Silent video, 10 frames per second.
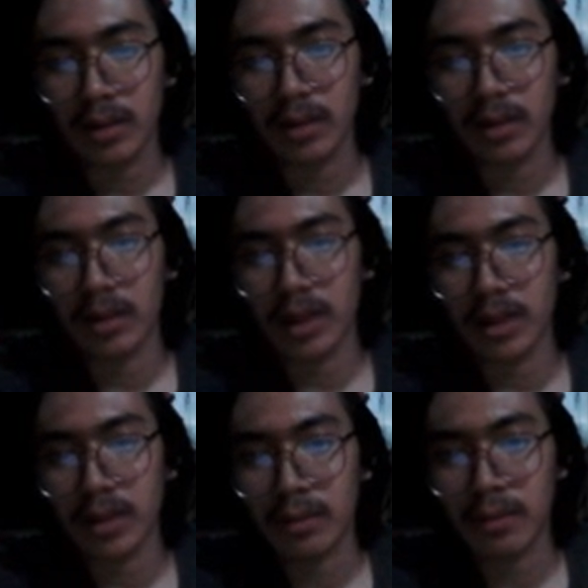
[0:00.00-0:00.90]
on
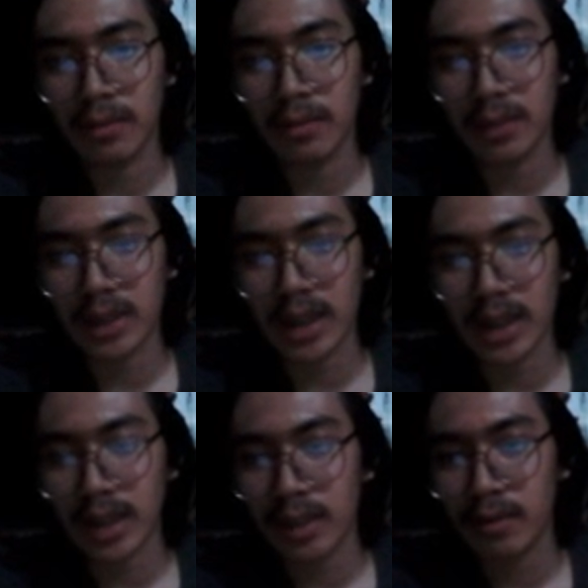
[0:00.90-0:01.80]
our first
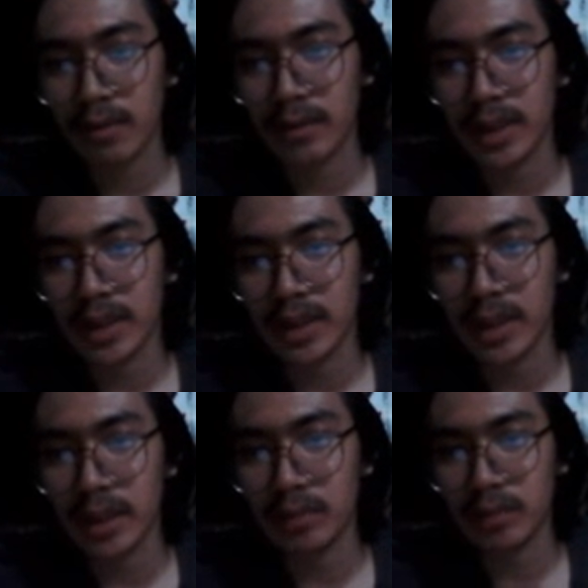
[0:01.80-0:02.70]
cycle, we
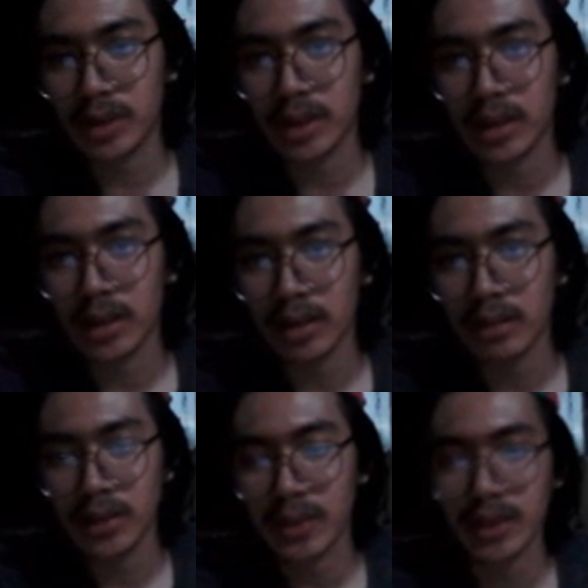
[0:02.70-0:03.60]
output 0
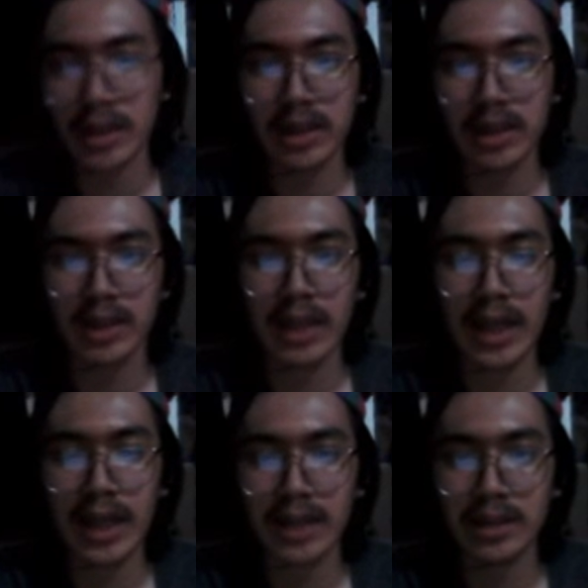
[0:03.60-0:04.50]
because it is the
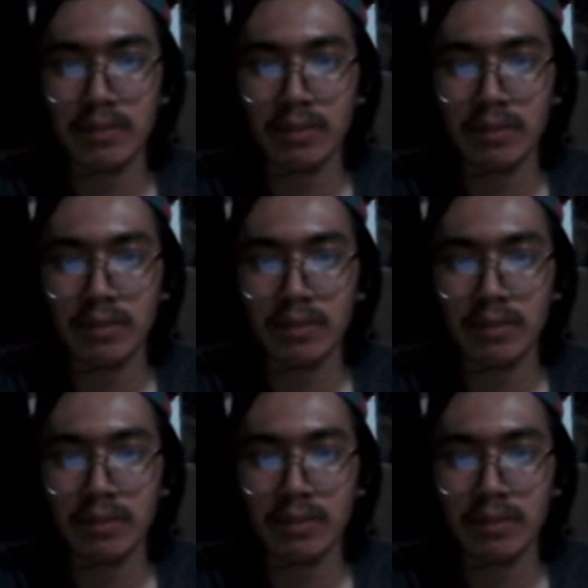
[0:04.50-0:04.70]
last